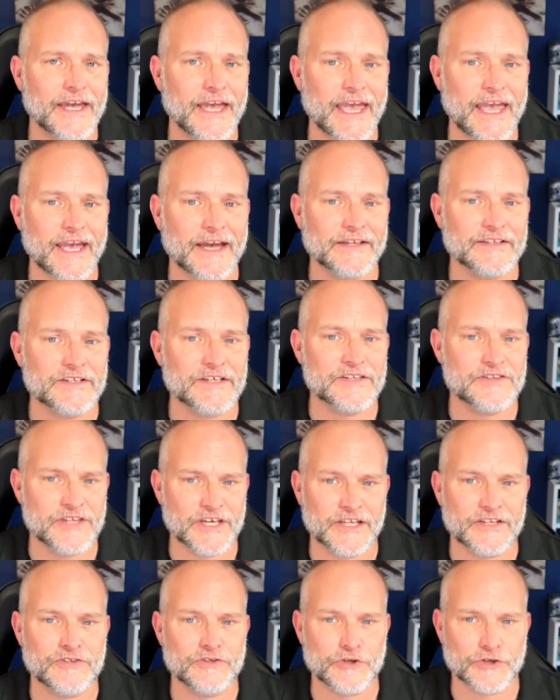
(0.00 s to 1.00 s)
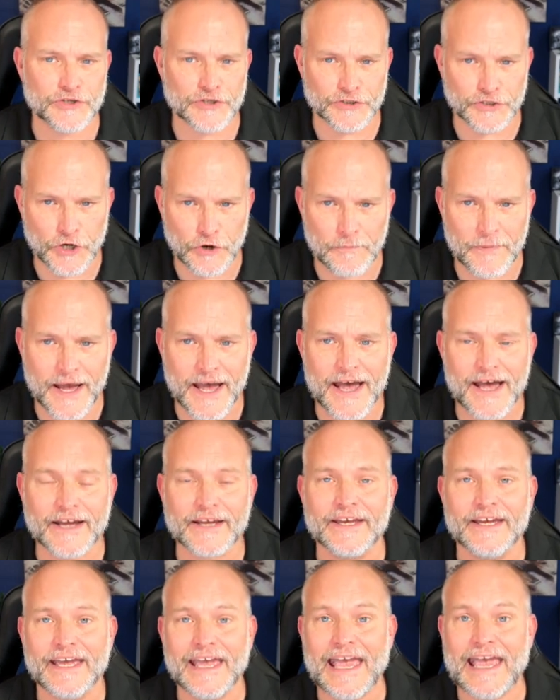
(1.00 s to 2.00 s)
And then you can go
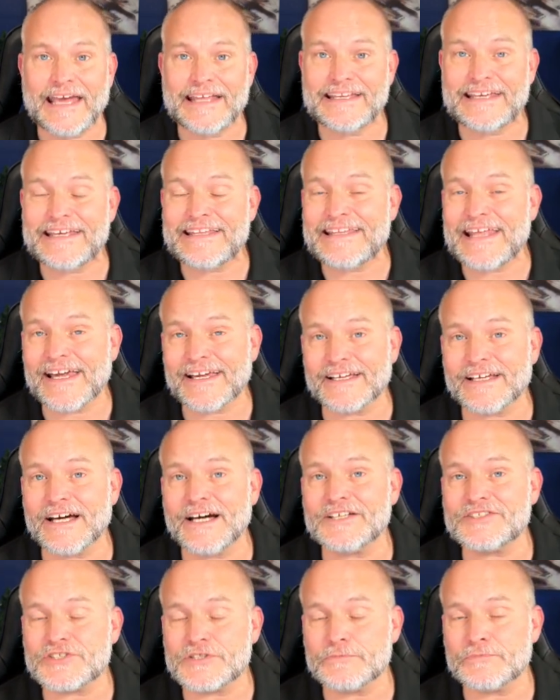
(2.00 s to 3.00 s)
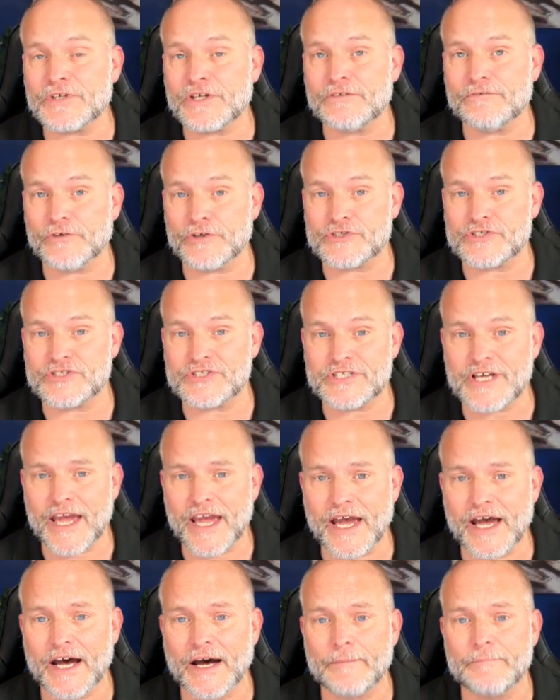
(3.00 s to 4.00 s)
back and in that custom conversion
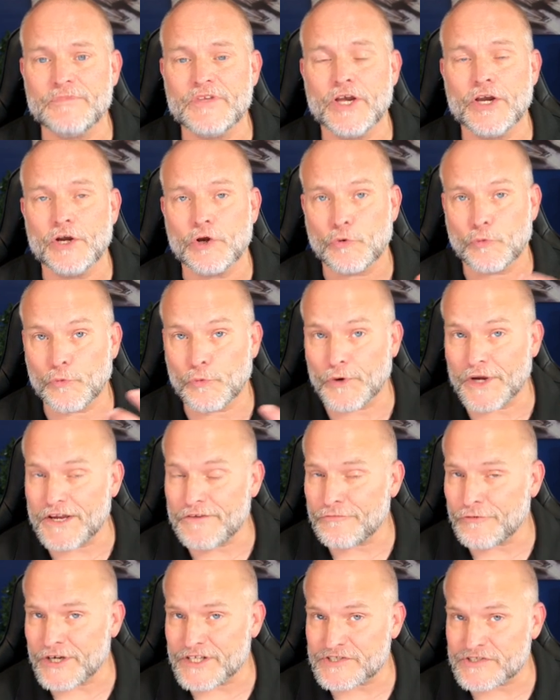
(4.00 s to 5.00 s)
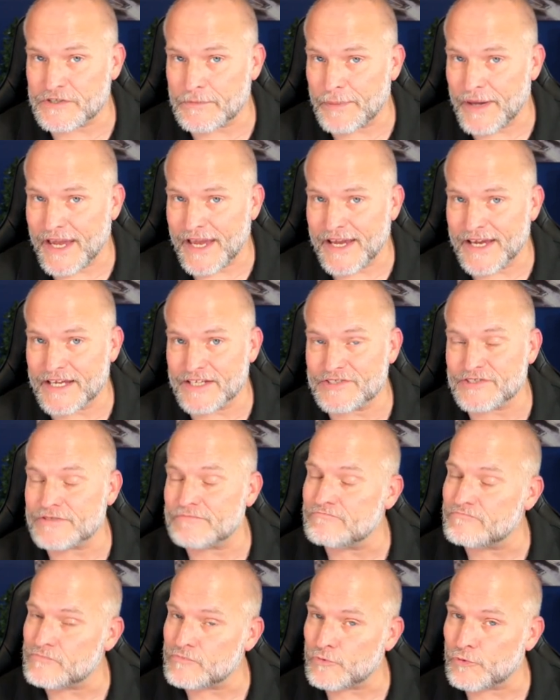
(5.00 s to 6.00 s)
tab, refresh the page,
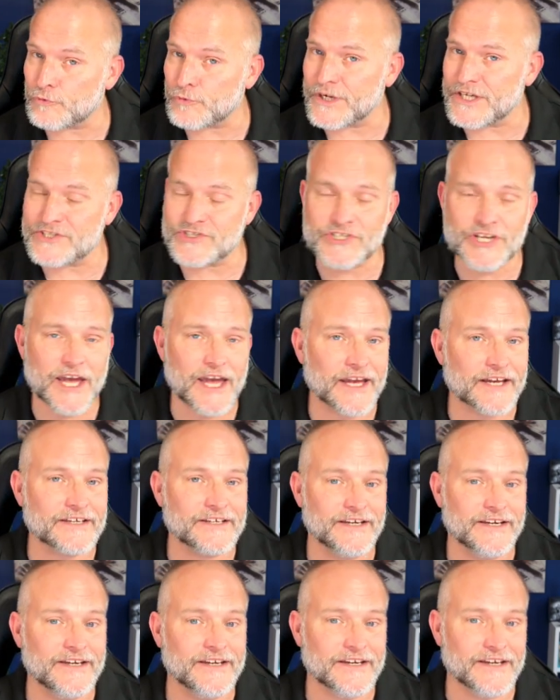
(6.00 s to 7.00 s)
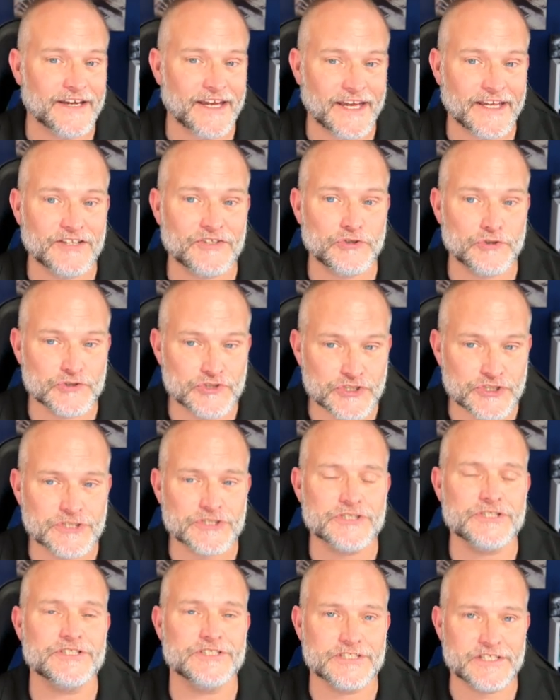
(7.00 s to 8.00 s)
recheck, and you
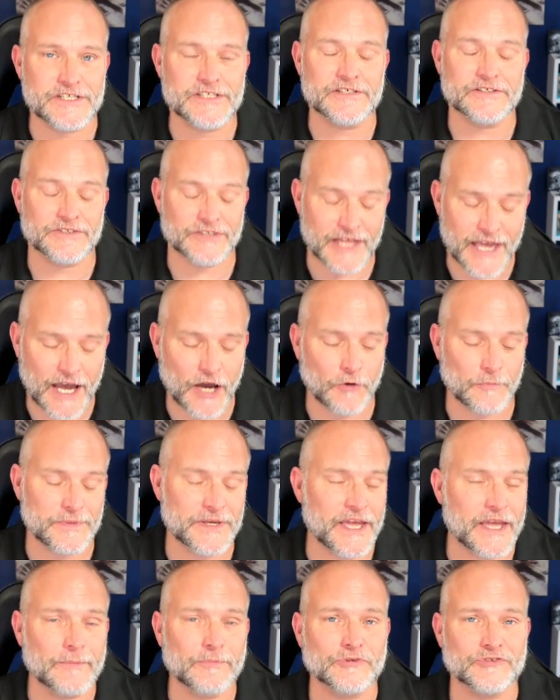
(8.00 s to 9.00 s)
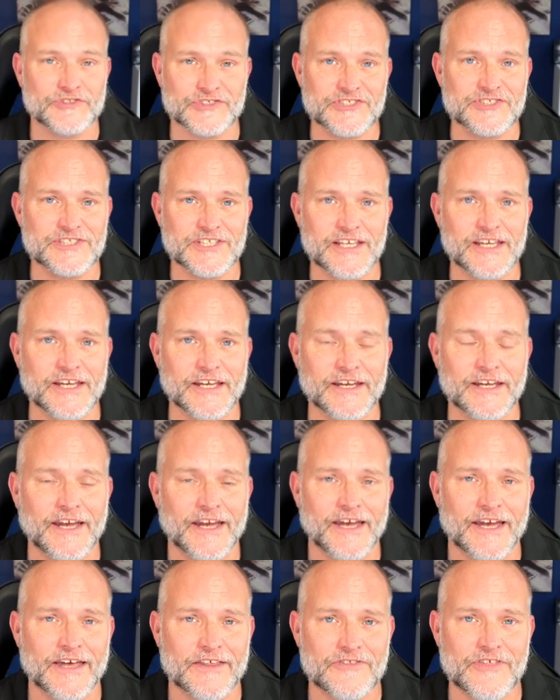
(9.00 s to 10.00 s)
should now be able to see
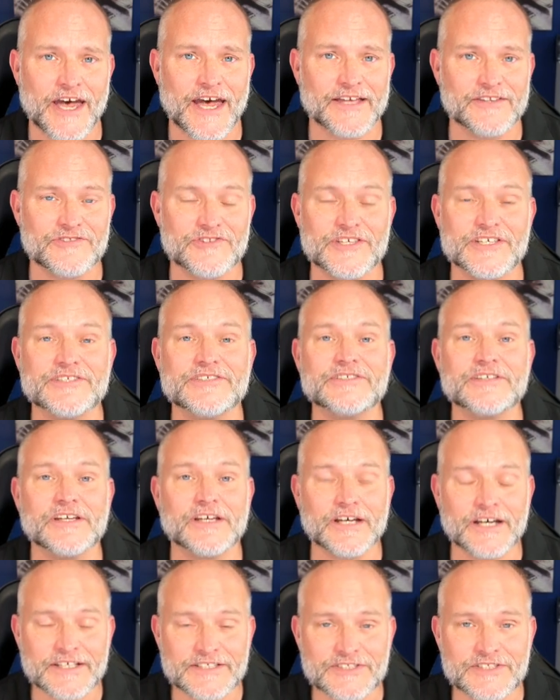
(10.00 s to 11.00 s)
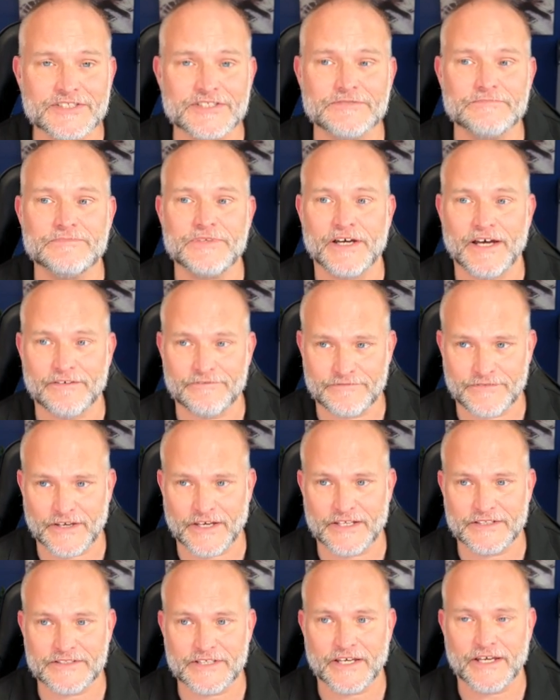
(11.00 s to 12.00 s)
that this custom
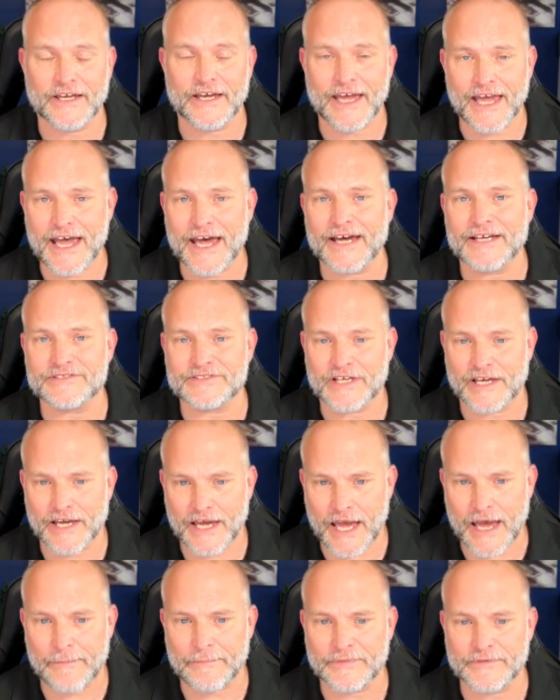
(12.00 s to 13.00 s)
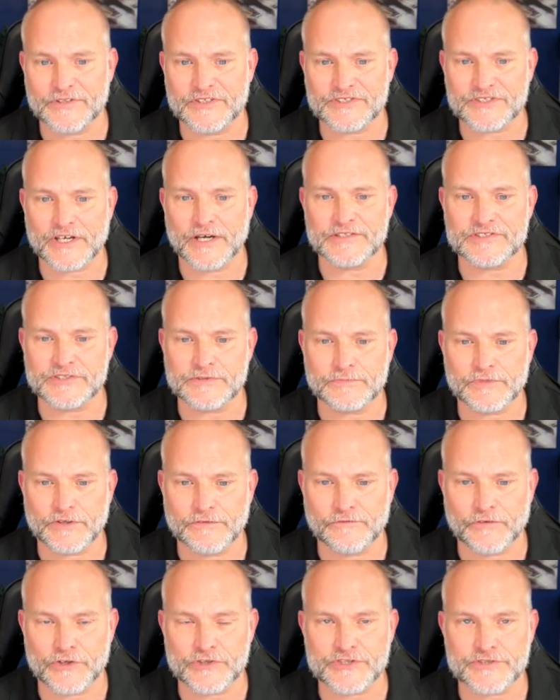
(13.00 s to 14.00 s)
event has happened, this custom
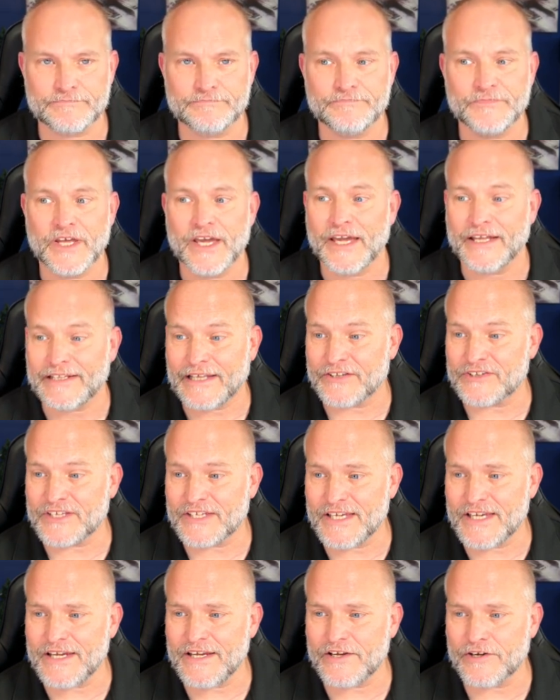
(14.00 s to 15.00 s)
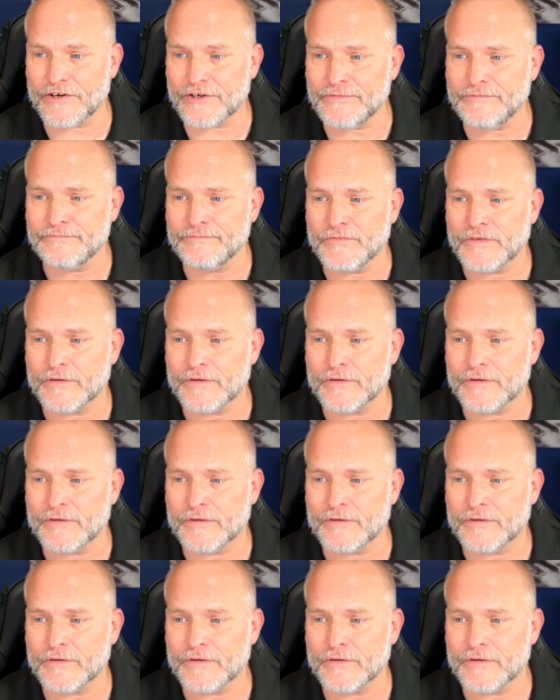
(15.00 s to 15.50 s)
conversion. Now, the key here